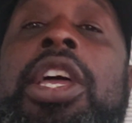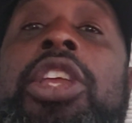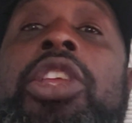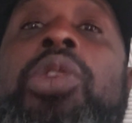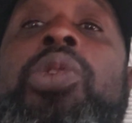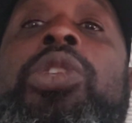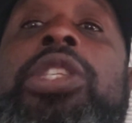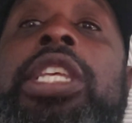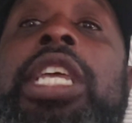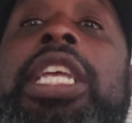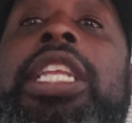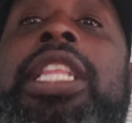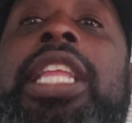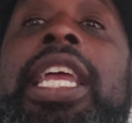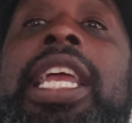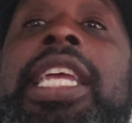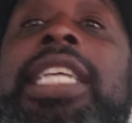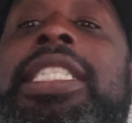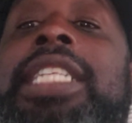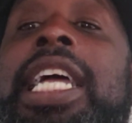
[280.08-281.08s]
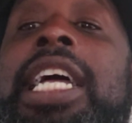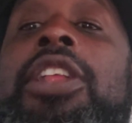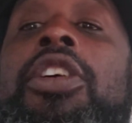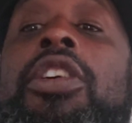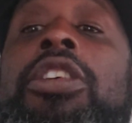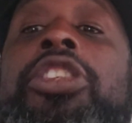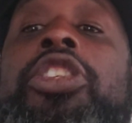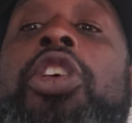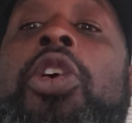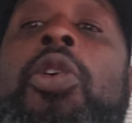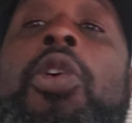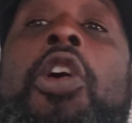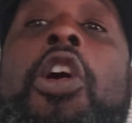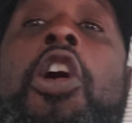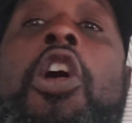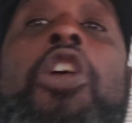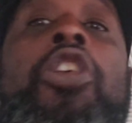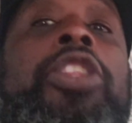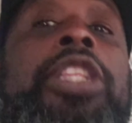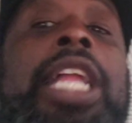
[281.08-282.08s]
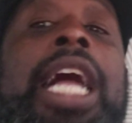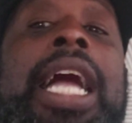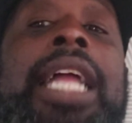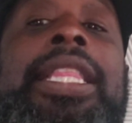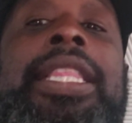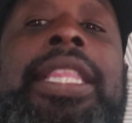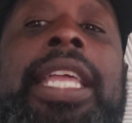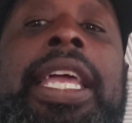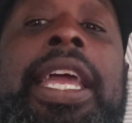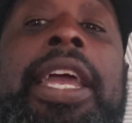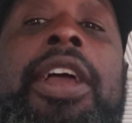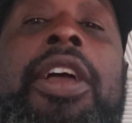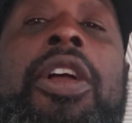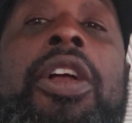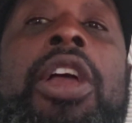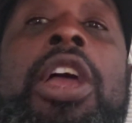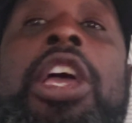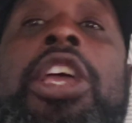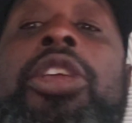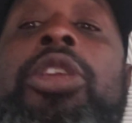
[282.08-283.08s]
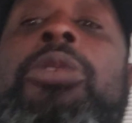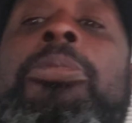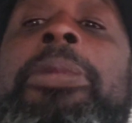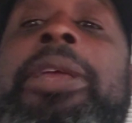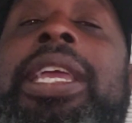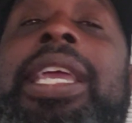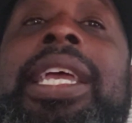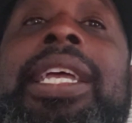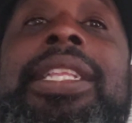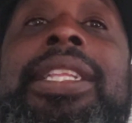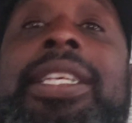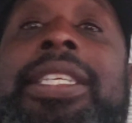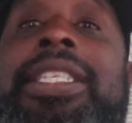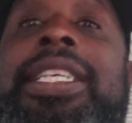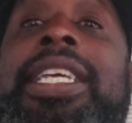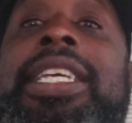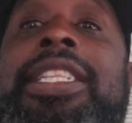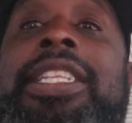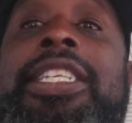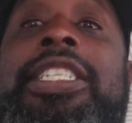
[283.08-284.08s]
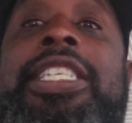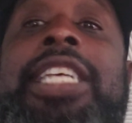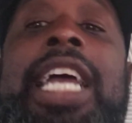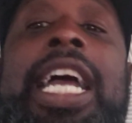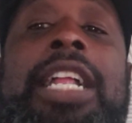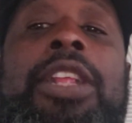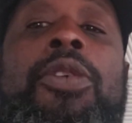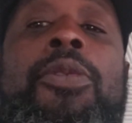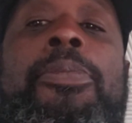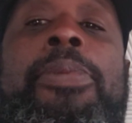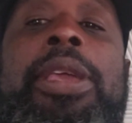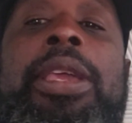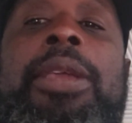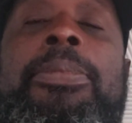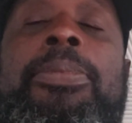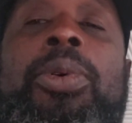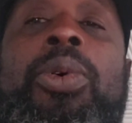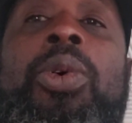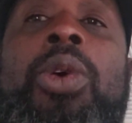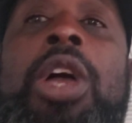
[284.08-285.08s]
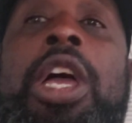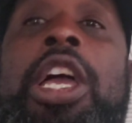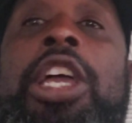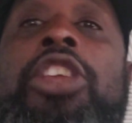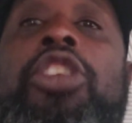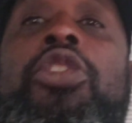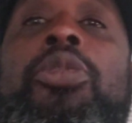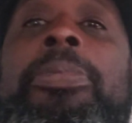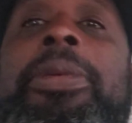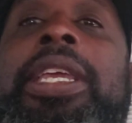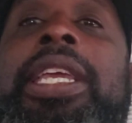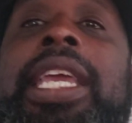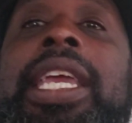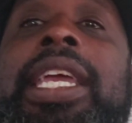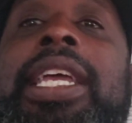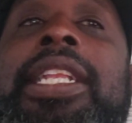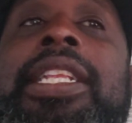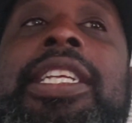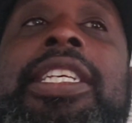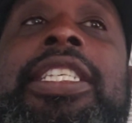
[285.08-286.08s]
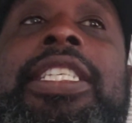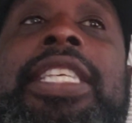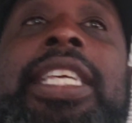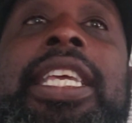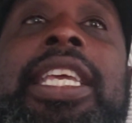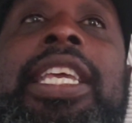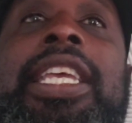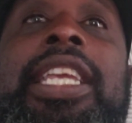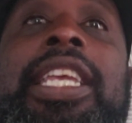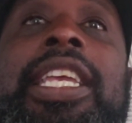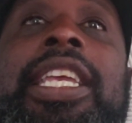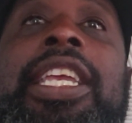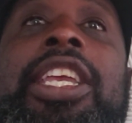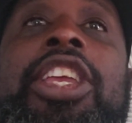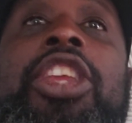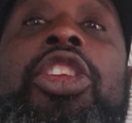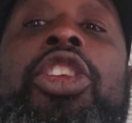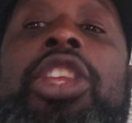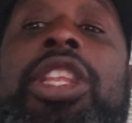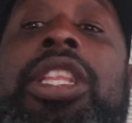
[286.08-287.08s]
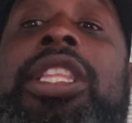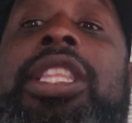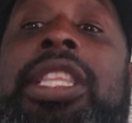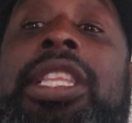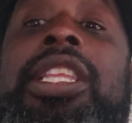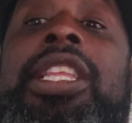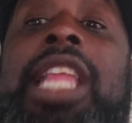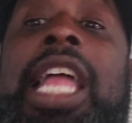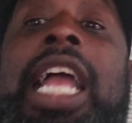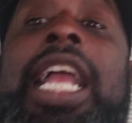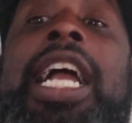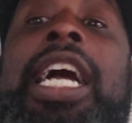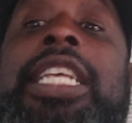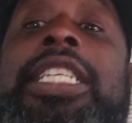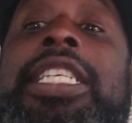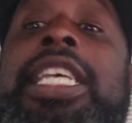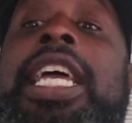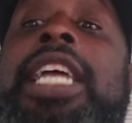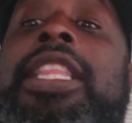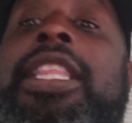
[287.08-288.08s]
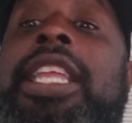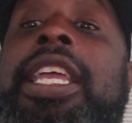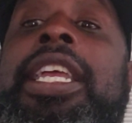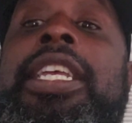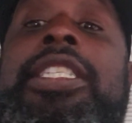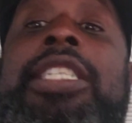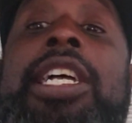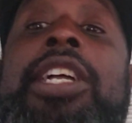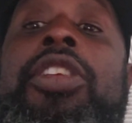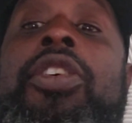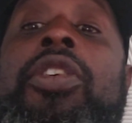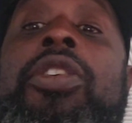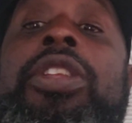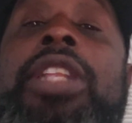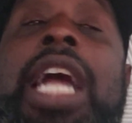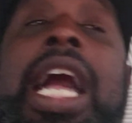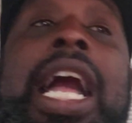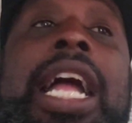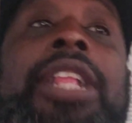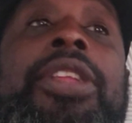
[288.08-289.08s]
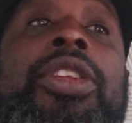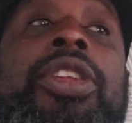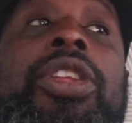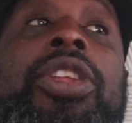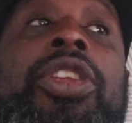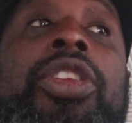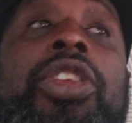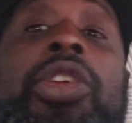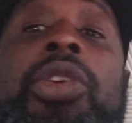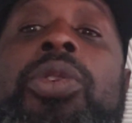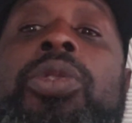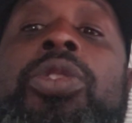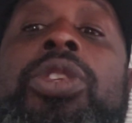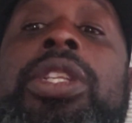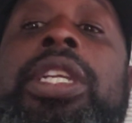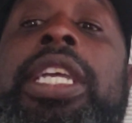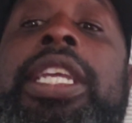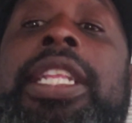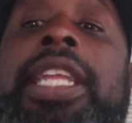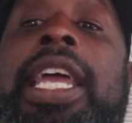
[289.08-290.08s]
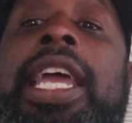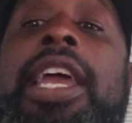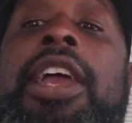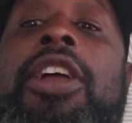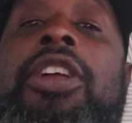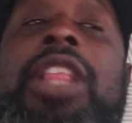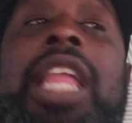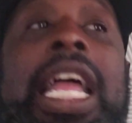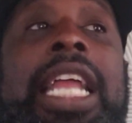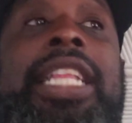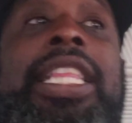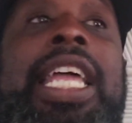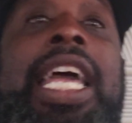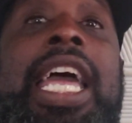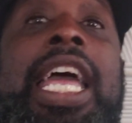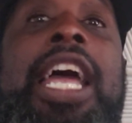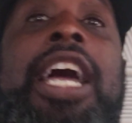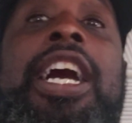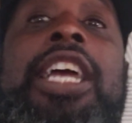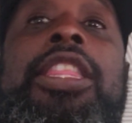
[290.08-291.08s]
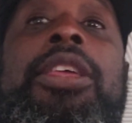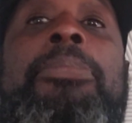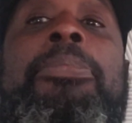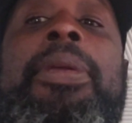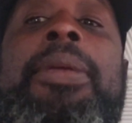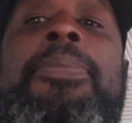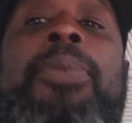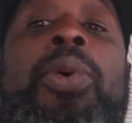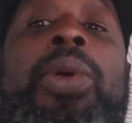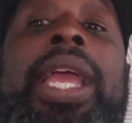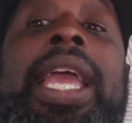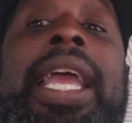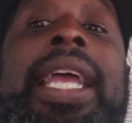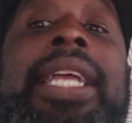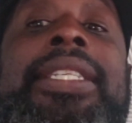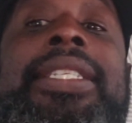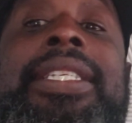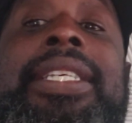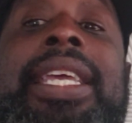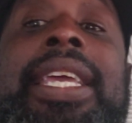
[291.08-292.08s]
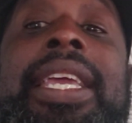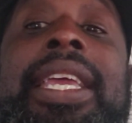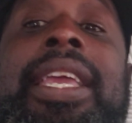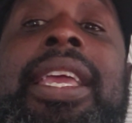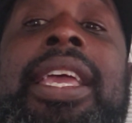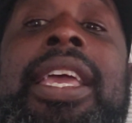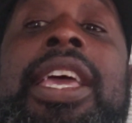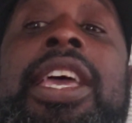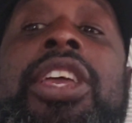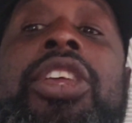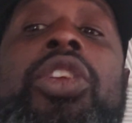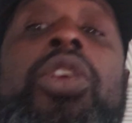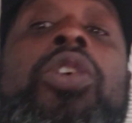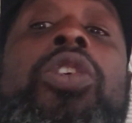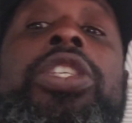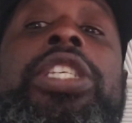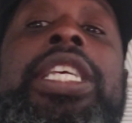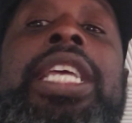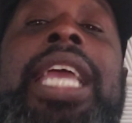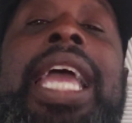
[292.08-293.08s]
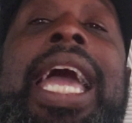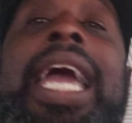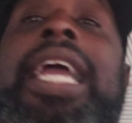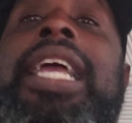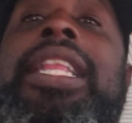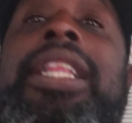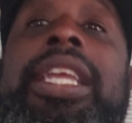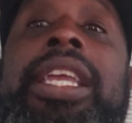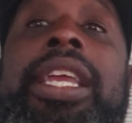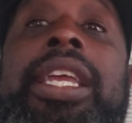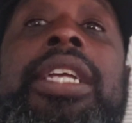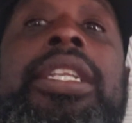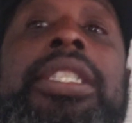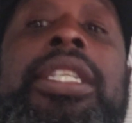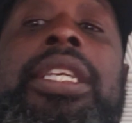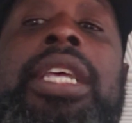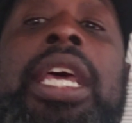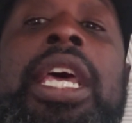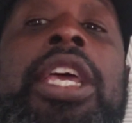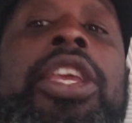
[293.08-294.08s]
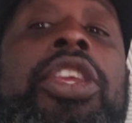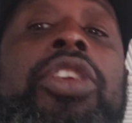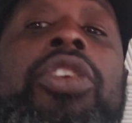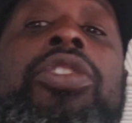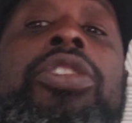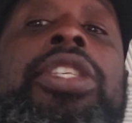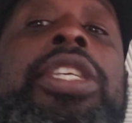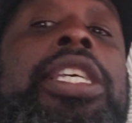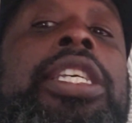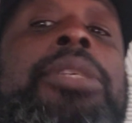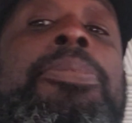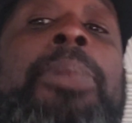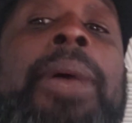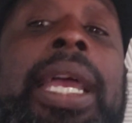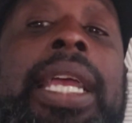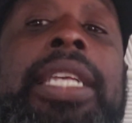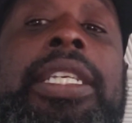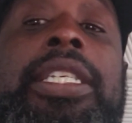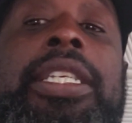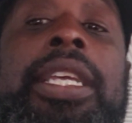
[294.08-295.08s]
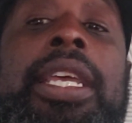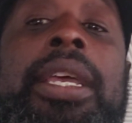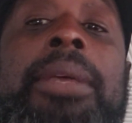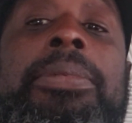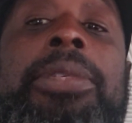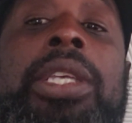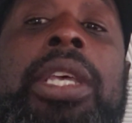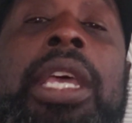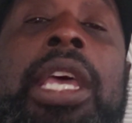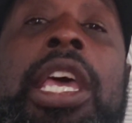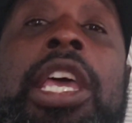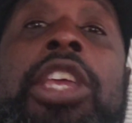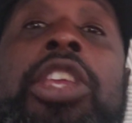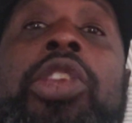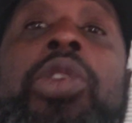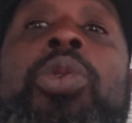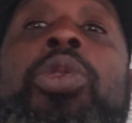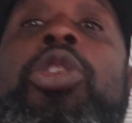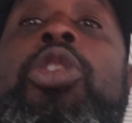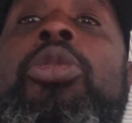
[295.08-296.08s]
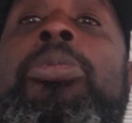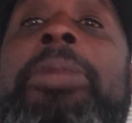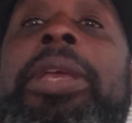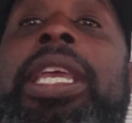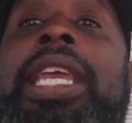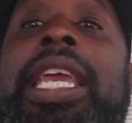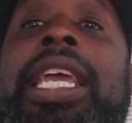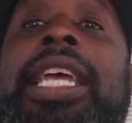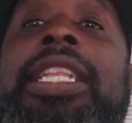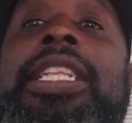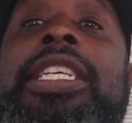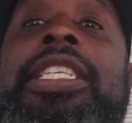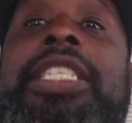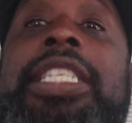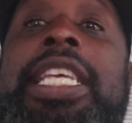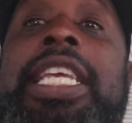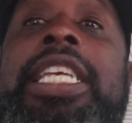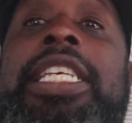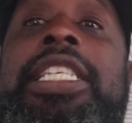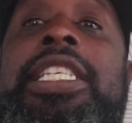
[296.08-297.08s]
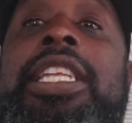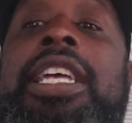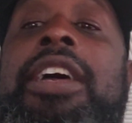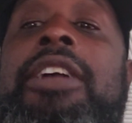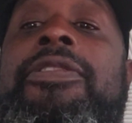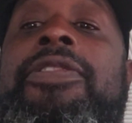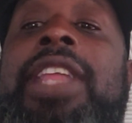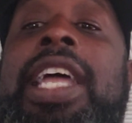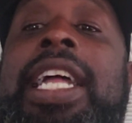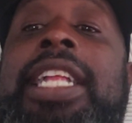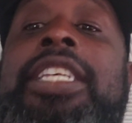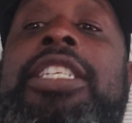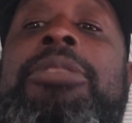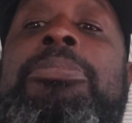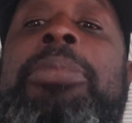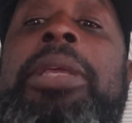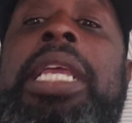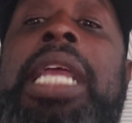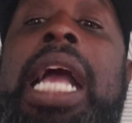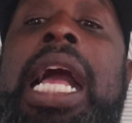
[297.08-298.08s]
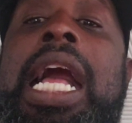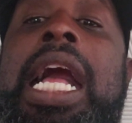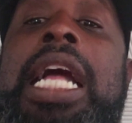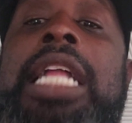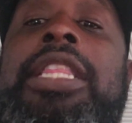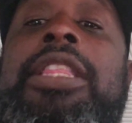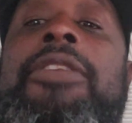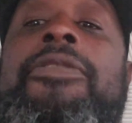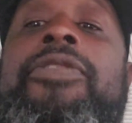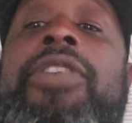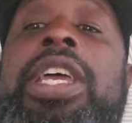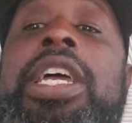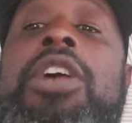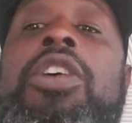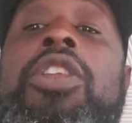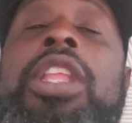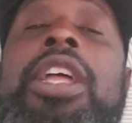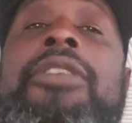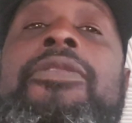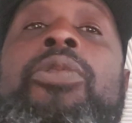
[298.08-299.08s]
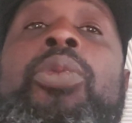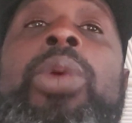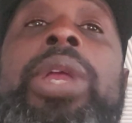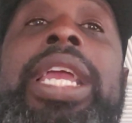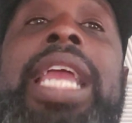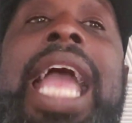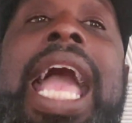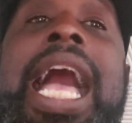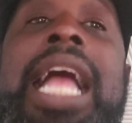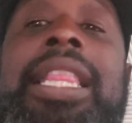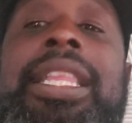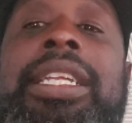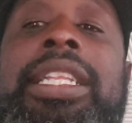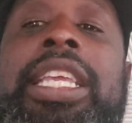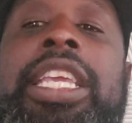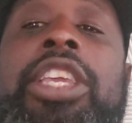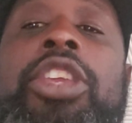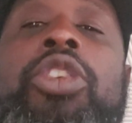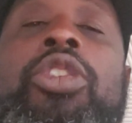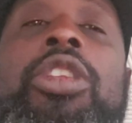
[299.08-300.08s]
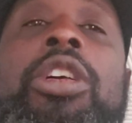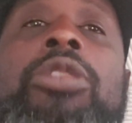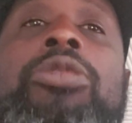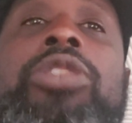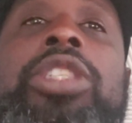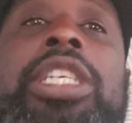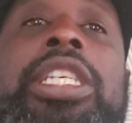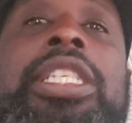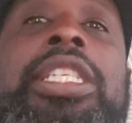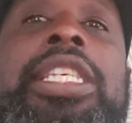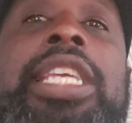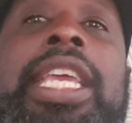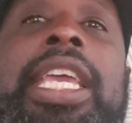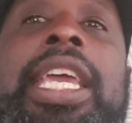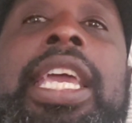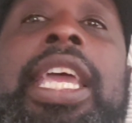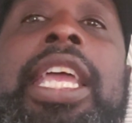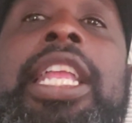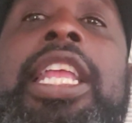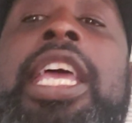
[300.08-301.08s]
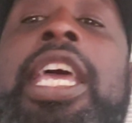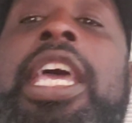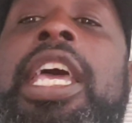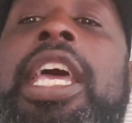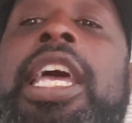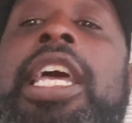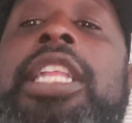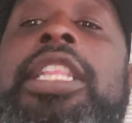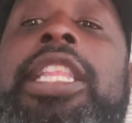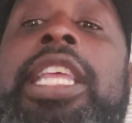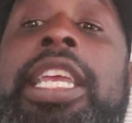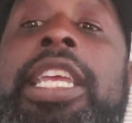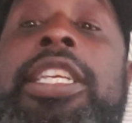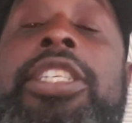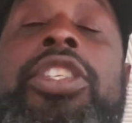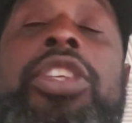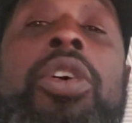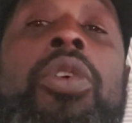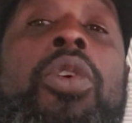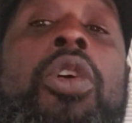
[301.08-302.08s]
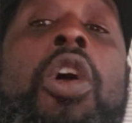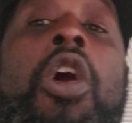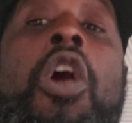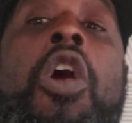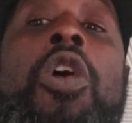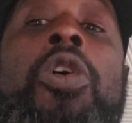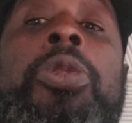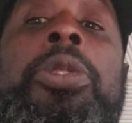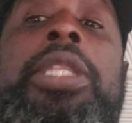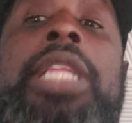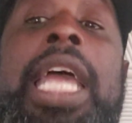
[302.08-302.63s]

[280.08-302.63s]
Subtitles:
You see things that are so called not there. You begin to see the shadow people. You begin to see, like I said, things that are not usually there, like that other people can't see. You'll see aliens. You'll see spaceships. You begin to see stuff that is beyond the veil of reality. You don't just get these so-called